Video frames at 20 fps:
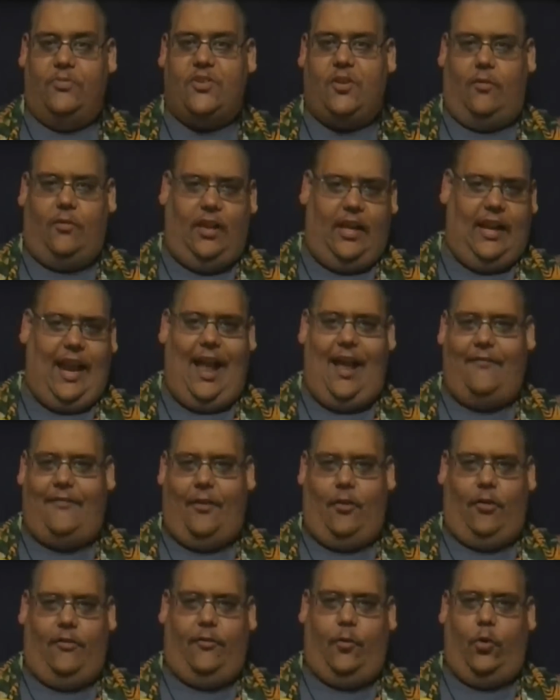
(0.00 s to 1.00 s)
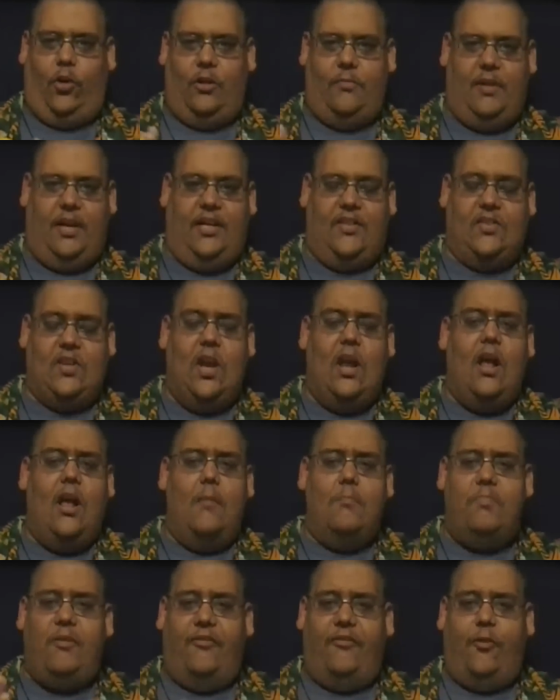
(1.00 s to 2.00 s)
so like half hour, 40 minutes
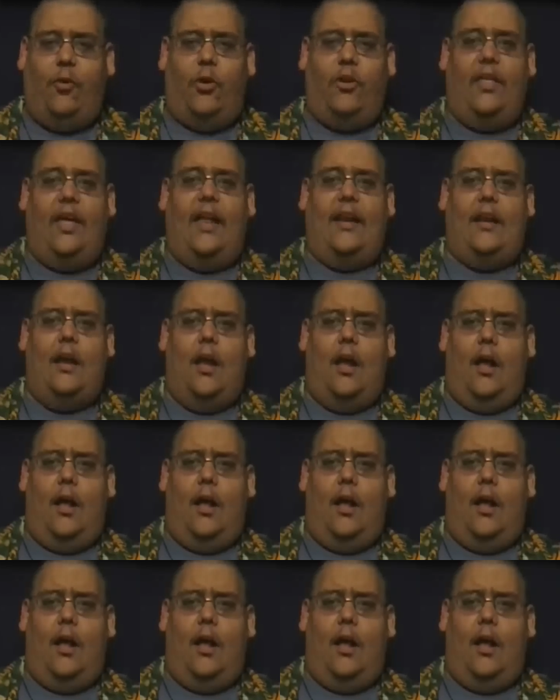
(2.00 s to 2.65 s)
before that,